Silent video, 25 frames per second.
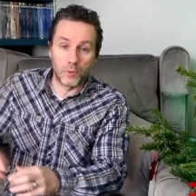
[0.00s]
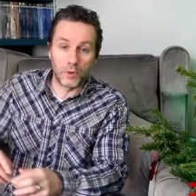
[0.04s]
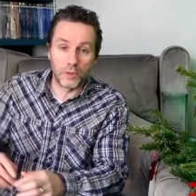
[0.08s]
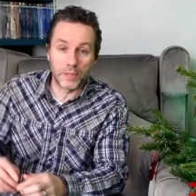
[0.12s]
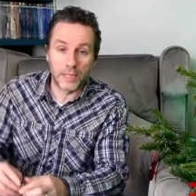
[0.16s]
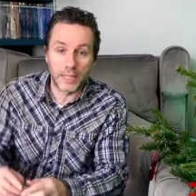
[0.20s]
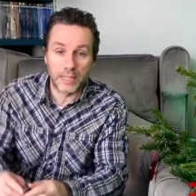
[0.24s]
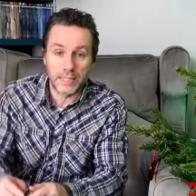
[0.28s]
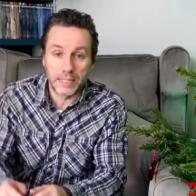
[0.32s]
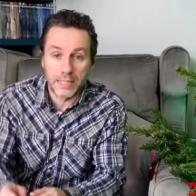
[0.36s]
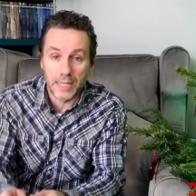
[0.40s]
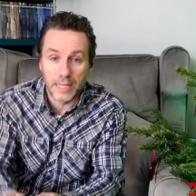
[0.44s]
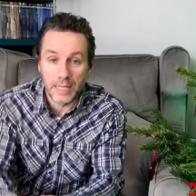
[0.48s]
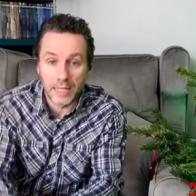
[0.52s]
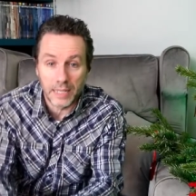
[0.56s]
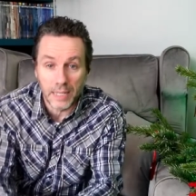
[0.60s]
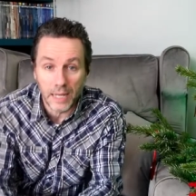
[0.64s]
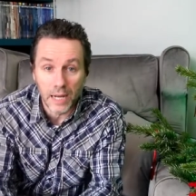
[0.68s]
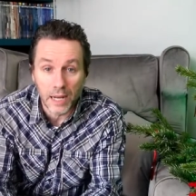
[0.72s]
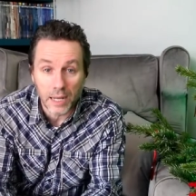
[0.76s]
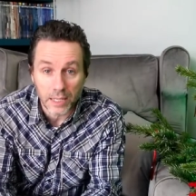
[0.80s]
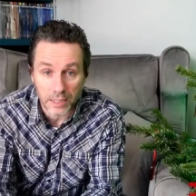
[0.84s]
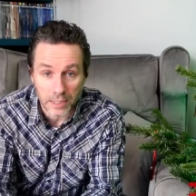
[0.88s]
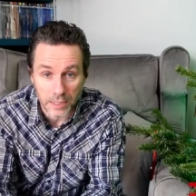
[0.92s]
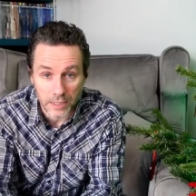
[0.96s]
what they're telling
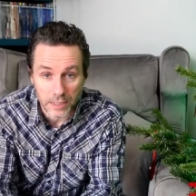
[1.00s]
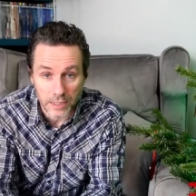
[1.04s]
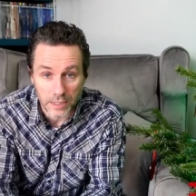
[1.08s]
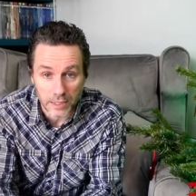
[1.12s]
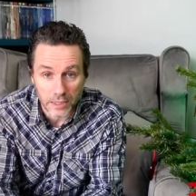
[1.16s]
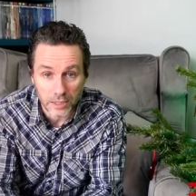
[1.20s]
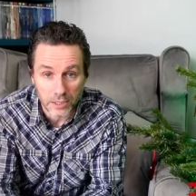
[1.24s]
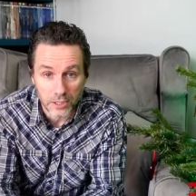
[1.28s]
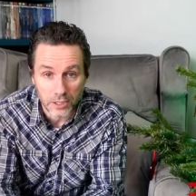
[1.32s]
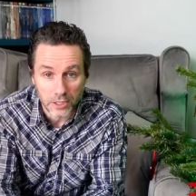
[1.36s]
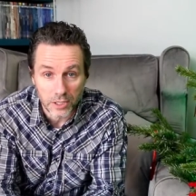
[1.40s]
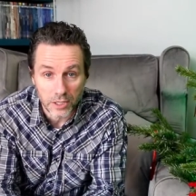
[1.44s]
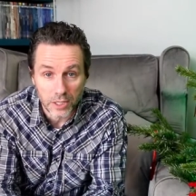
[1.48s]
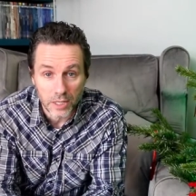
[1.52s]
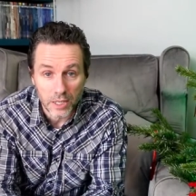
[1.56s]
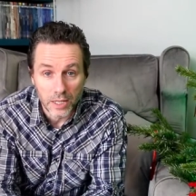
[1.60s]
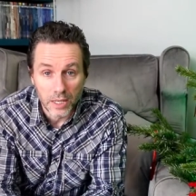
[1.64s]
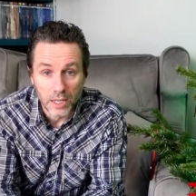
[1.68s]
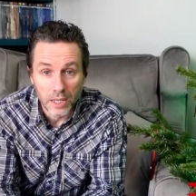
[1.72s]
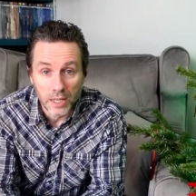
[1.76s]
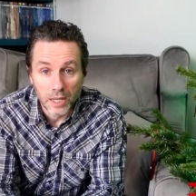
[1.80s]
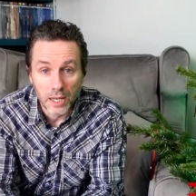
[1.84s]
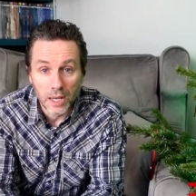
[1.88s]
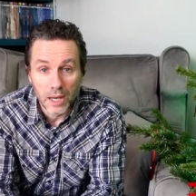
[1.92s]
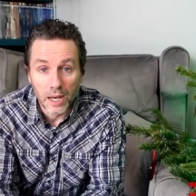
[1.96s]
us is,
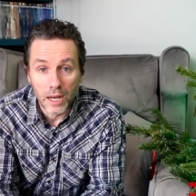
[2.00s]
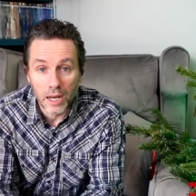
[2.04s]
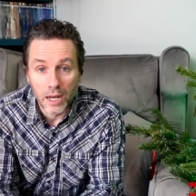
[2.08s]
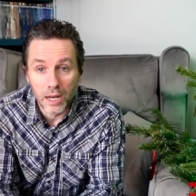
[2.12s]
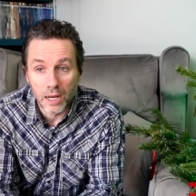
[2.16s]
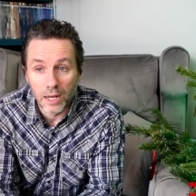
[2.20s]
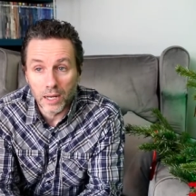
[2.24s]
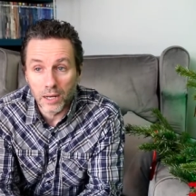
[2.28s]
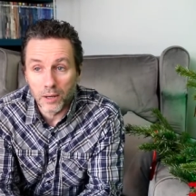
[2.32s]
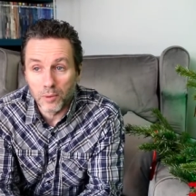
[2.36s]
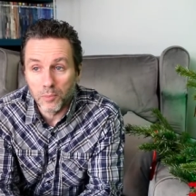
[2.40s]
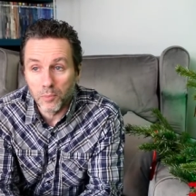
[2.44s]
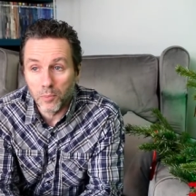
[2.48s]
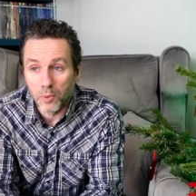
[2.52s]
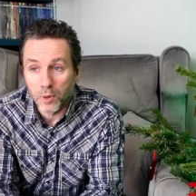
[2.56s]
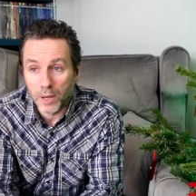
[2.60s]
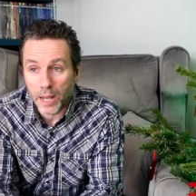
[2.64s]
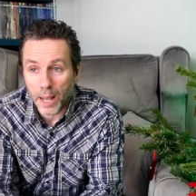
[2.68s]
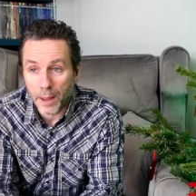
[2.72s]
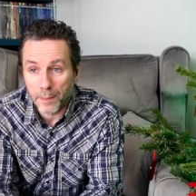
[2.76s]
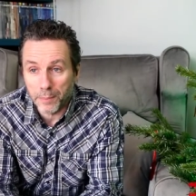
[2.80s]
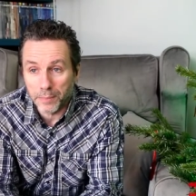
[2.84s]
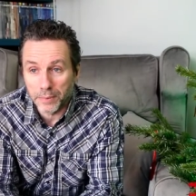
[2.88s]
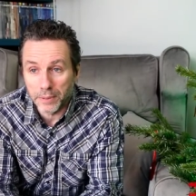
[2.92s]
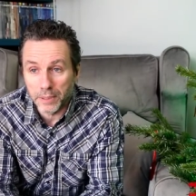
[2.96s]
what
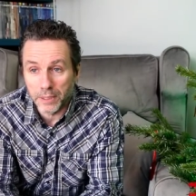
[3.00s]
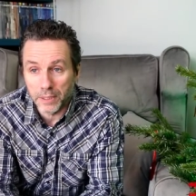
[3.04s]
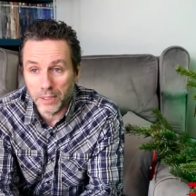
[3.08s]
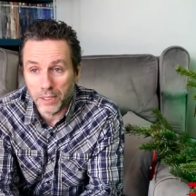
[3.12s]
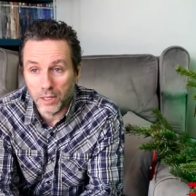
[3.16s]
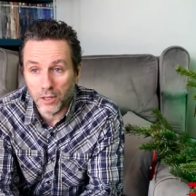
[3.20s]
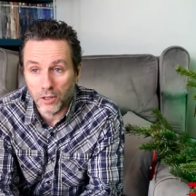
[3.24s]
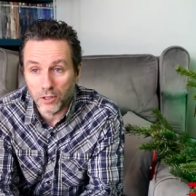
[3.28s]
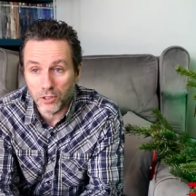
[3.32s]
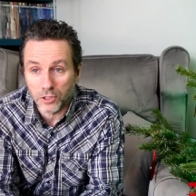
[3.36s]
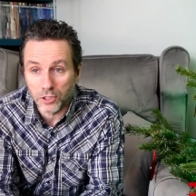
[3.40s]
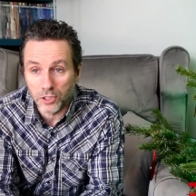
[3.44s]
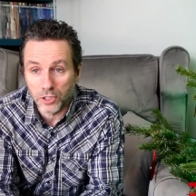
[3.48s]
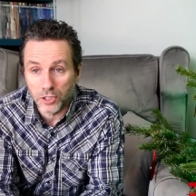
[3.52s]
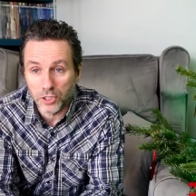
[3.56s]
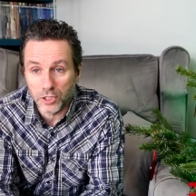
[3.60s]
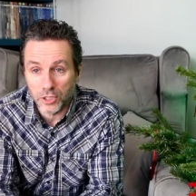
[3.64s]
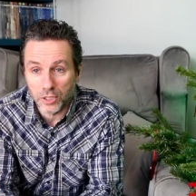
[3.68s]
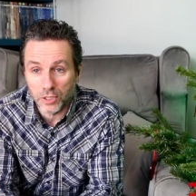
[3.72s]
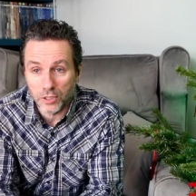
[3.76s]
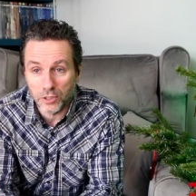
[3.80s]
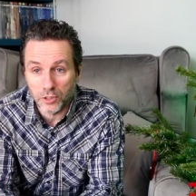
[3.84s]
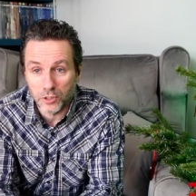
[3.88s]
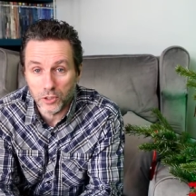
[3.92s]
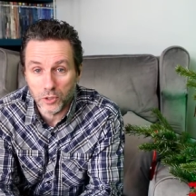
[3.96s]
happened in the last
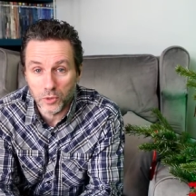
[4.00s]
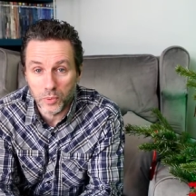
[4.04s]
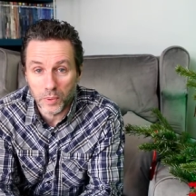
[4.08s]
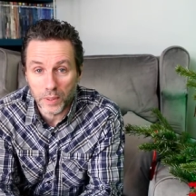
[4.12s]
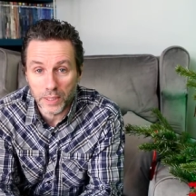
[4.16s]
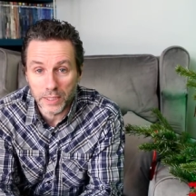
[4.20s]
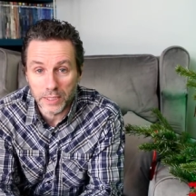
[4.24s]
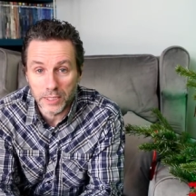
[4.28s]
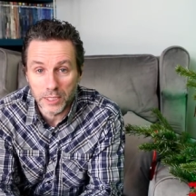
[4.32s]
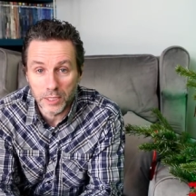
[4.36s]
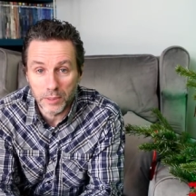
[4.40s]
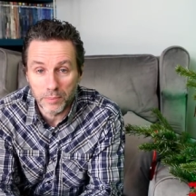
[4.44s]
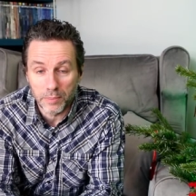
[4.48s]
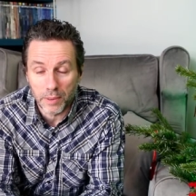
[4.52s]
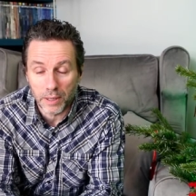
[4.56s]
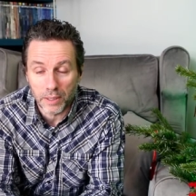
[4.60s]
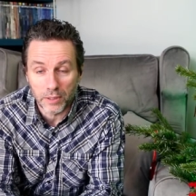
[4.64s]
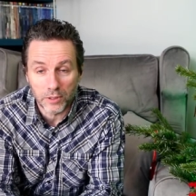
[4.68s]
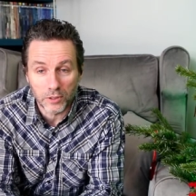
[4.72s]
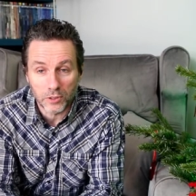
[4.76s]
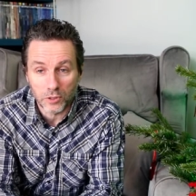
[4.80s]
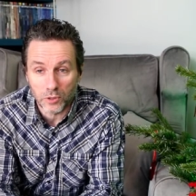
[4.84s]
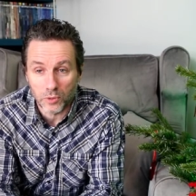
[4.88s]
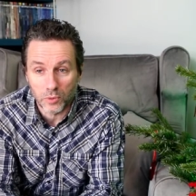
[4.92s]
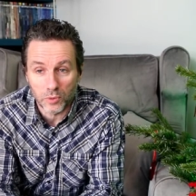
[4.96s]
20
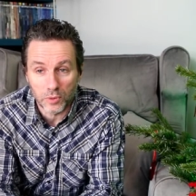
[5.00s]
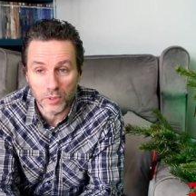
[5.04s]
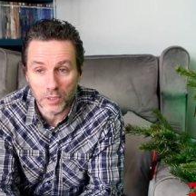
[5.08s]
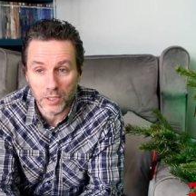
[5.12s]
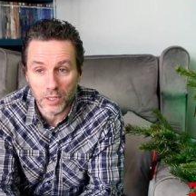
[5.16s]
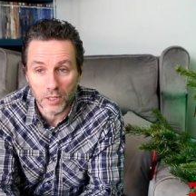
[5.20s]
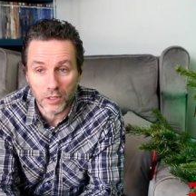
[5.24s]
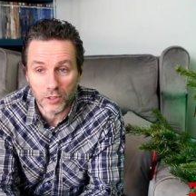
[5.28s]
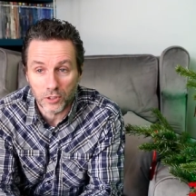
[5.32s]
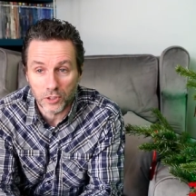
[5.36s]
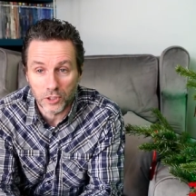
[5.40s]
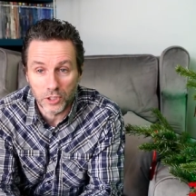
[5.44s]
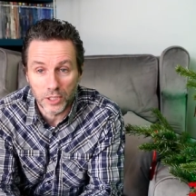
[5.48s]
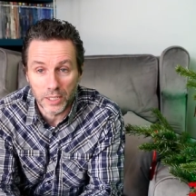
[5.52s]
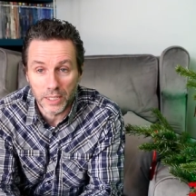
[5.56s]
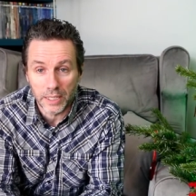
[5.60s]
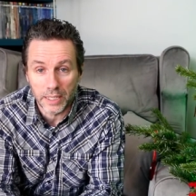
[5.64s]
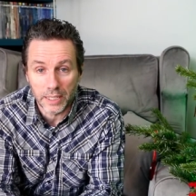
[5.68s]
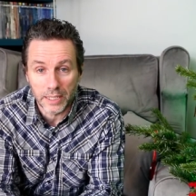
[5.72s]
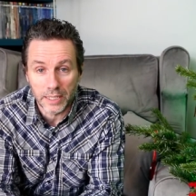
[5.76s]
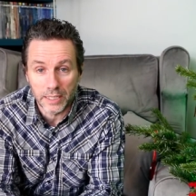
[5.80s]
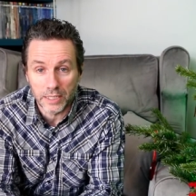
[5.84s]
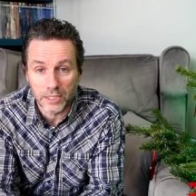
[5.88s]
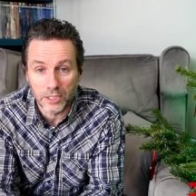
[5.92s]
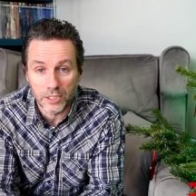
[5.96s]
months or the last
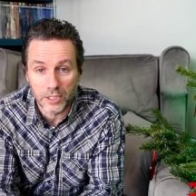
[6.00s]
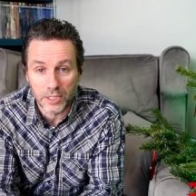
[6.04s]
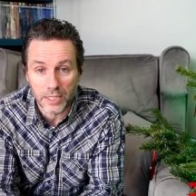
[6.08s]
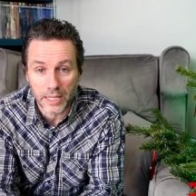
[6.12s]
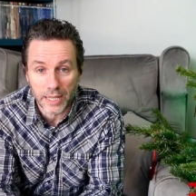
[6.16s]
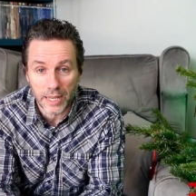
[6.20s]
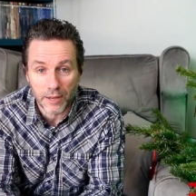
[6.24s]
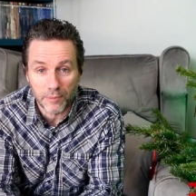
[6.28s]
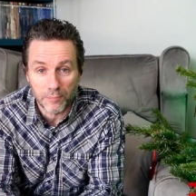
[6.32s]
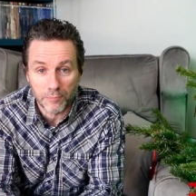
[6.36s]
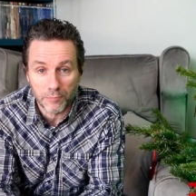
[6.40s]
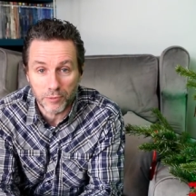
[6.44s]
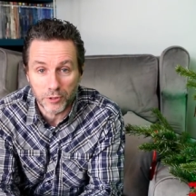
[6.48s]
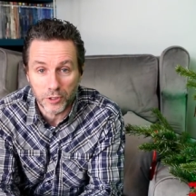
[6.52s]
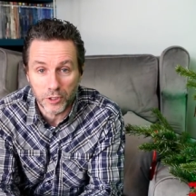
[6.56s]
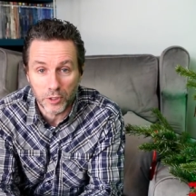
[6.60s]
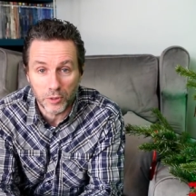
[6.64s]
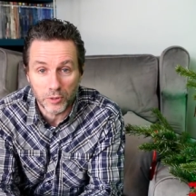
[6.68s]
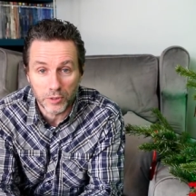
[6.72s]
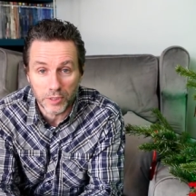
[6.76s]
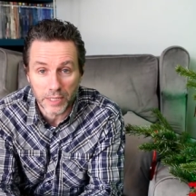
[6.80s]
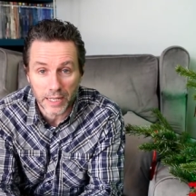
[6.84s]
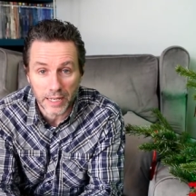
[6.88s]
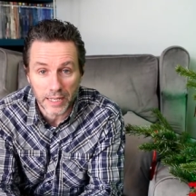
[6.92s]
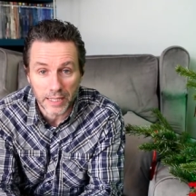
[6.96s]
year, is they haven't
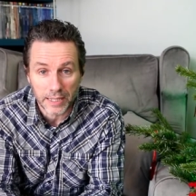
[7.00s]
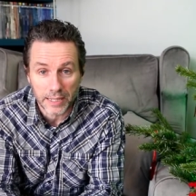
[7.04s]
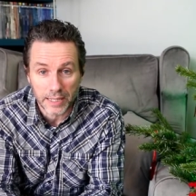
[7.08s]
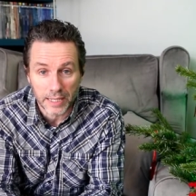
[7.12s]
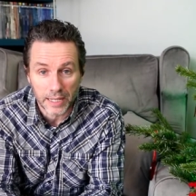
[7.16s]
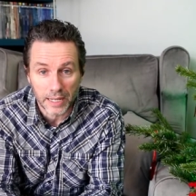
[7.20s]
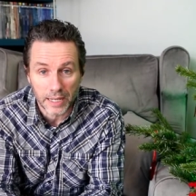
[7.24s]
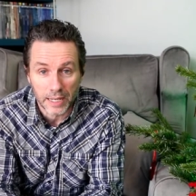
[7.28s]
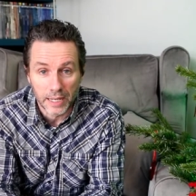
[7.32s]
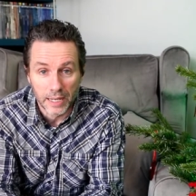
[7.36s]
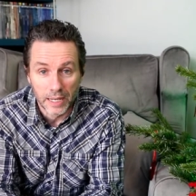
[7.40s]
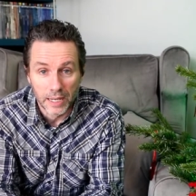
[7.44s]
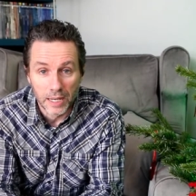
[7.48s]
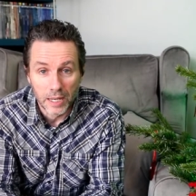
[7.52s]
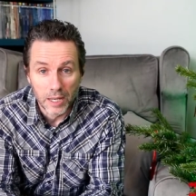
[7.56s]
produced anything,